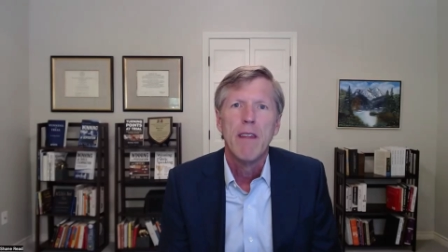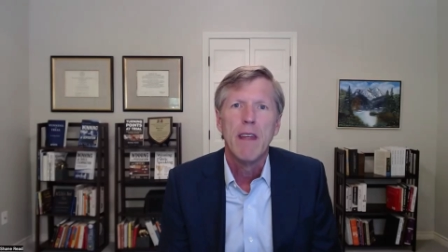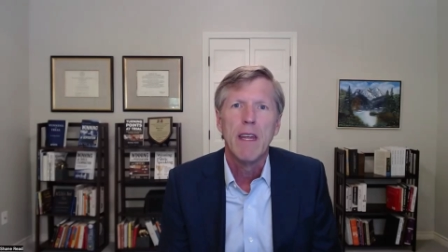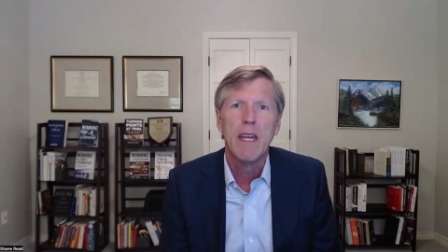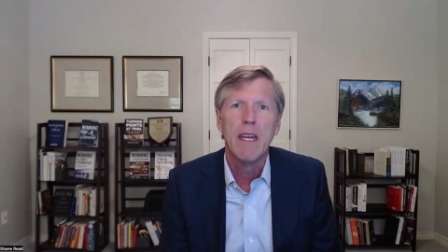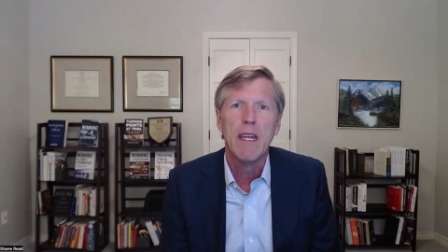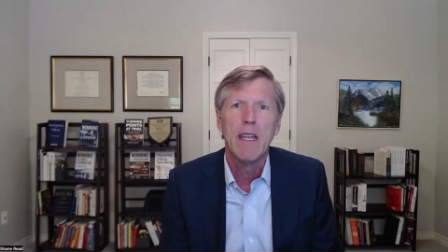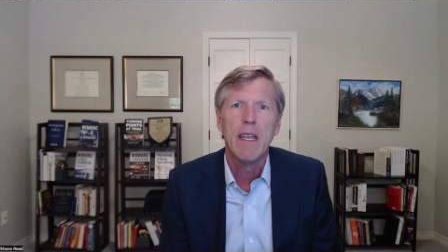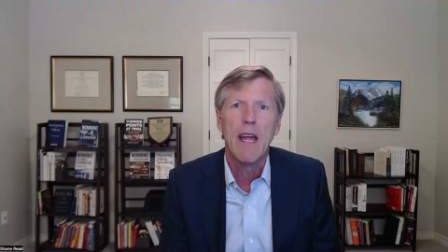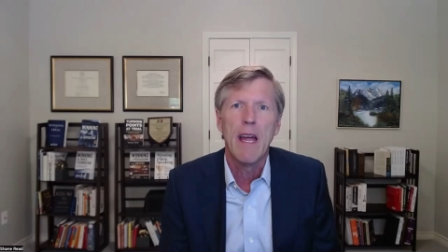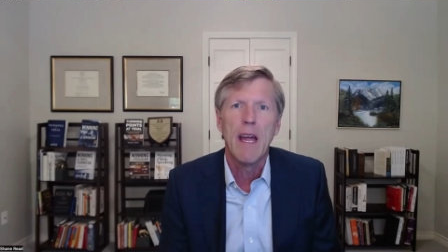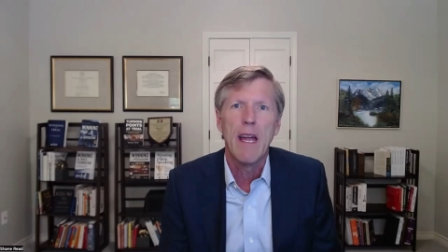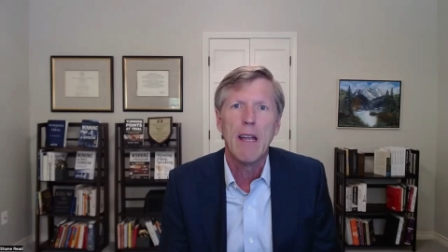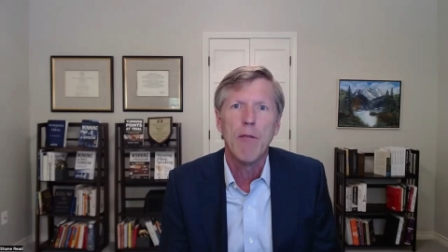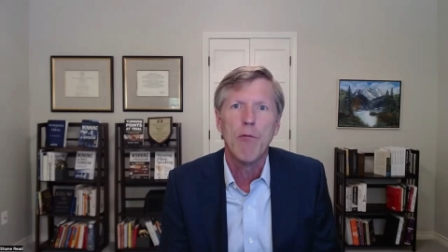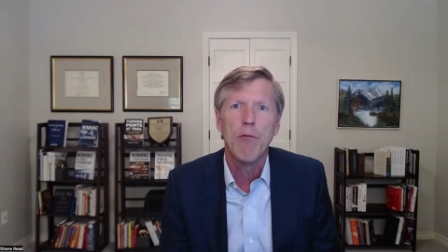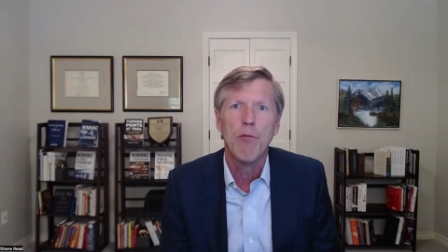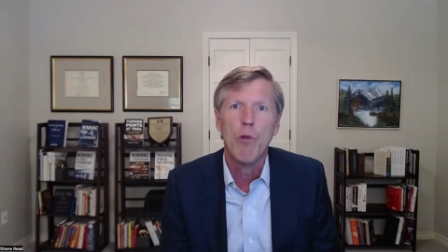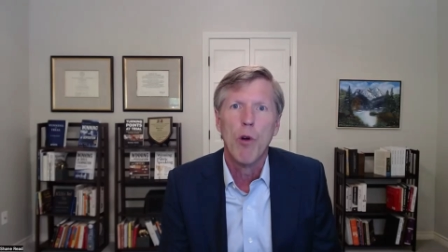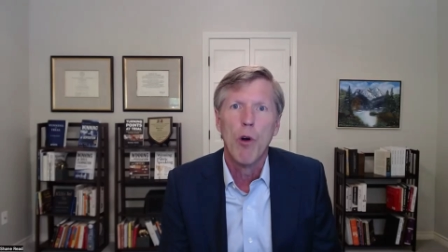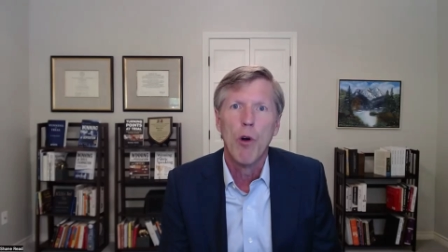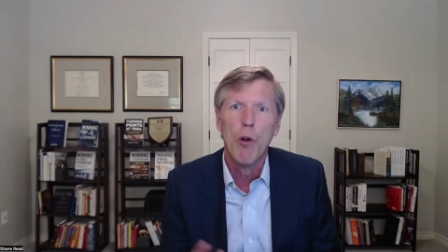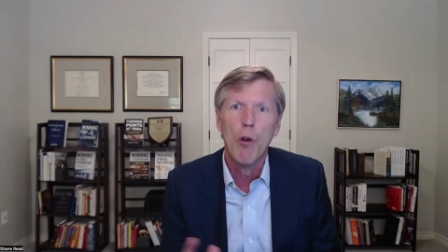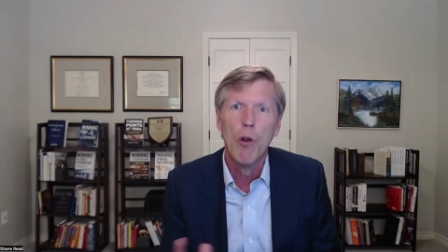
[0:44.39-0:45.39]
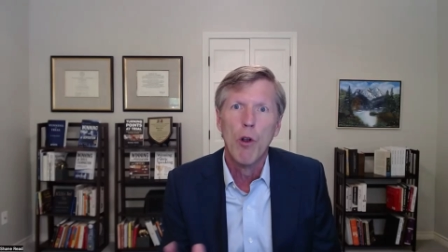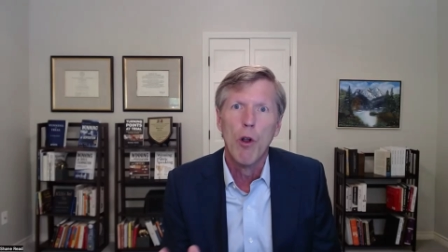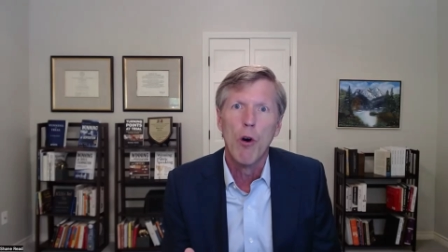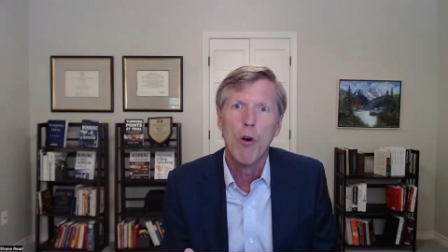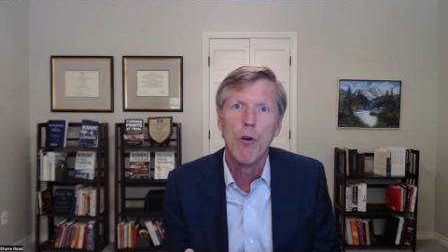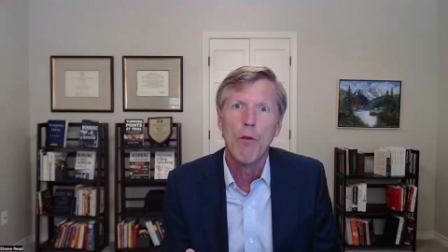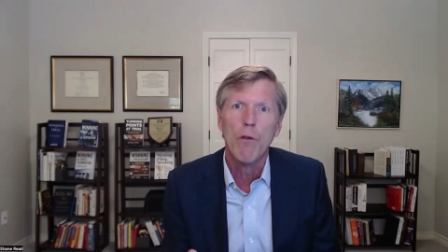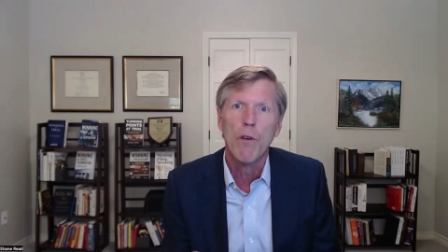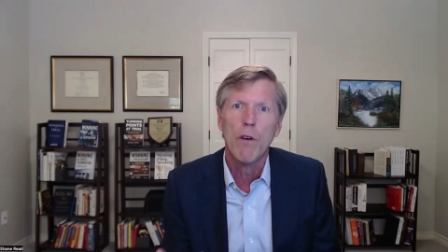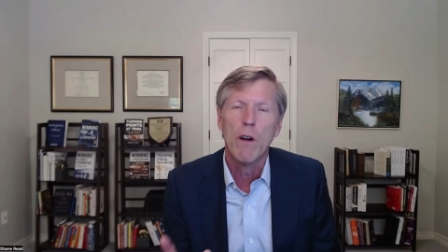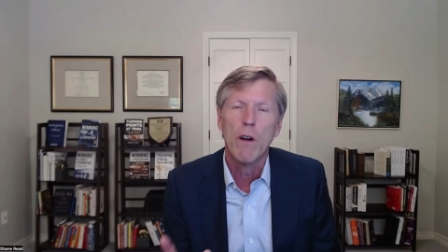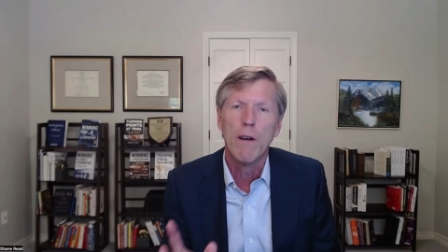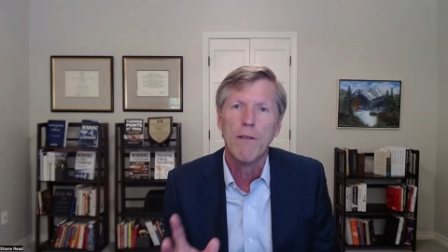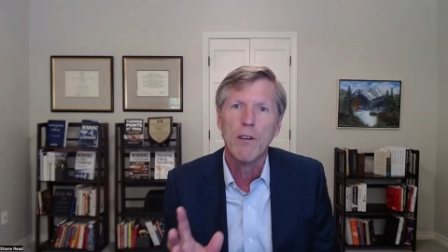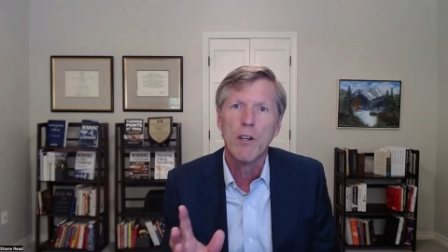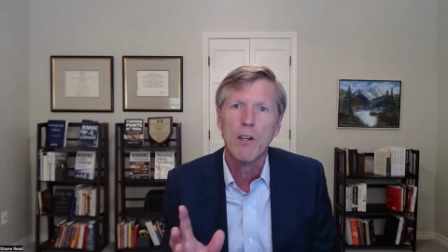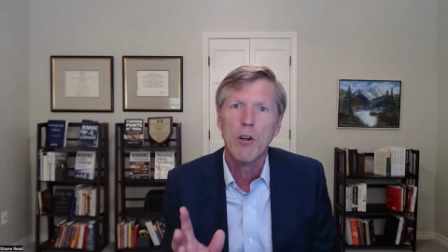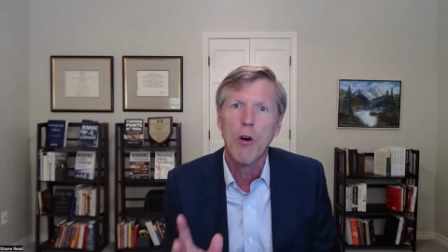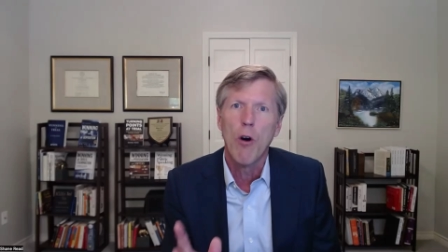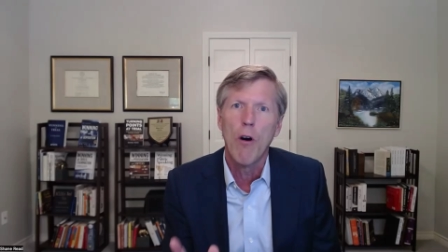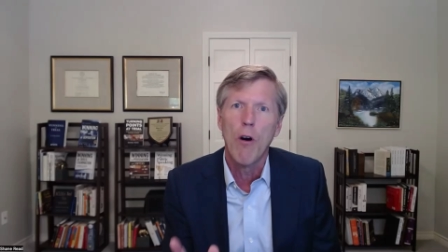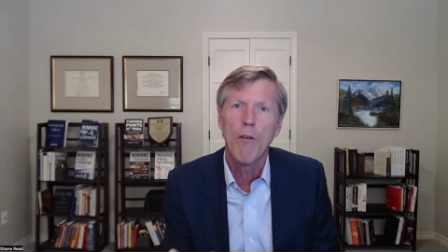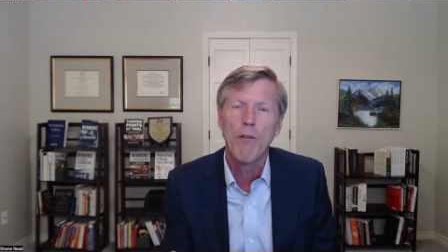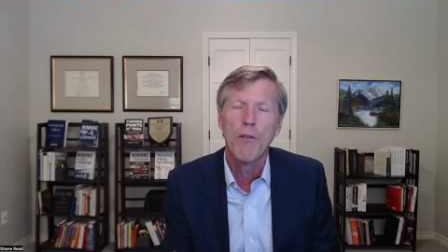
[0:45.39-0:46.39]
in a rollover of a
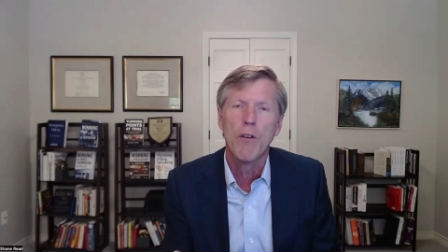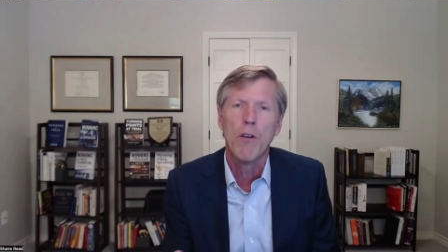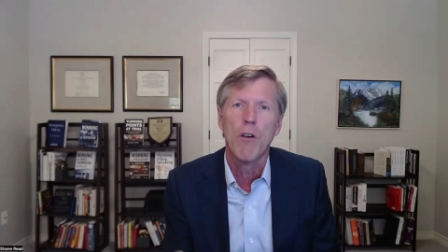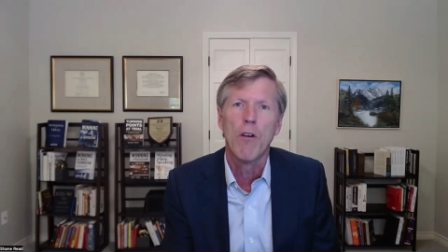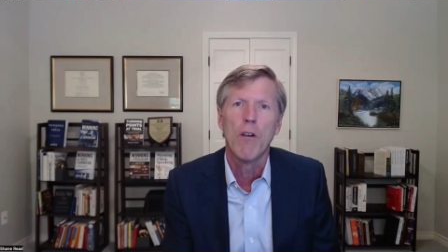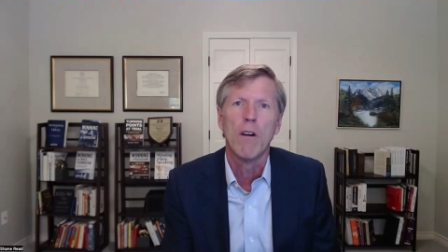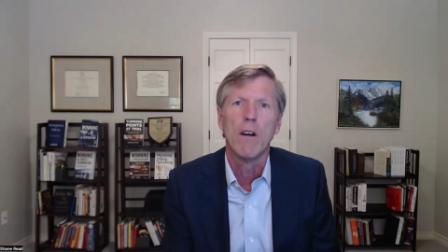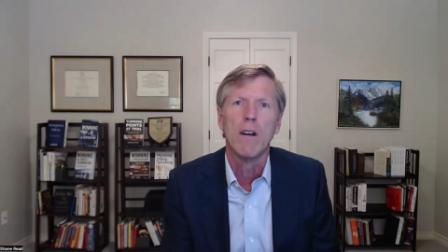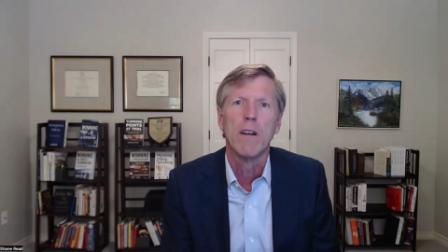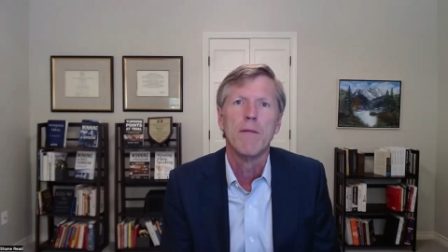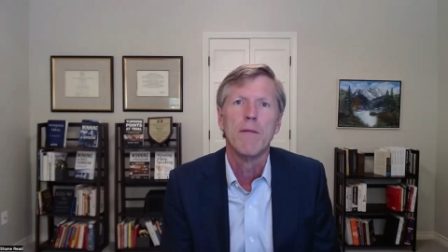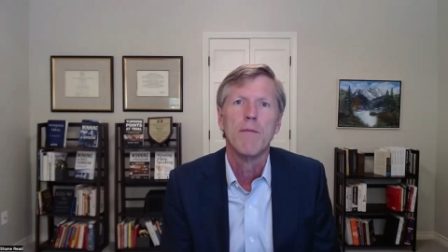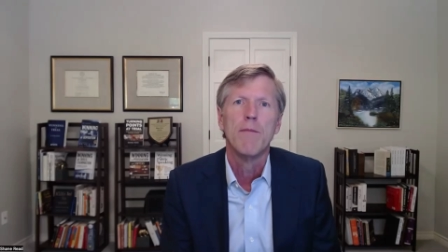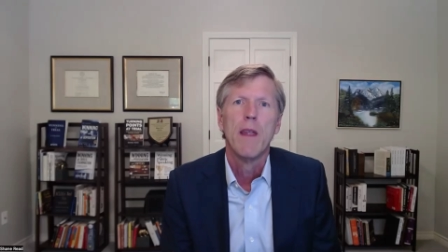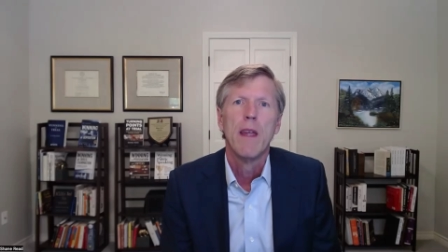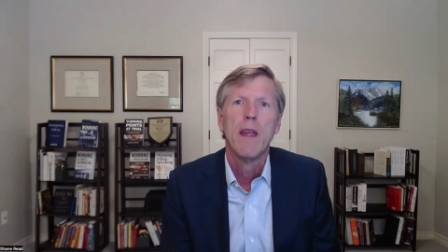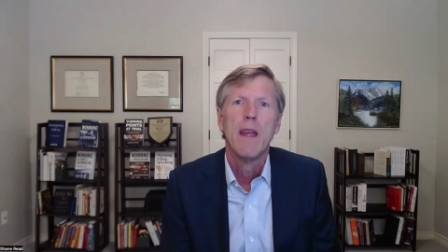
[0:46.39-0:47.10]
golf cart.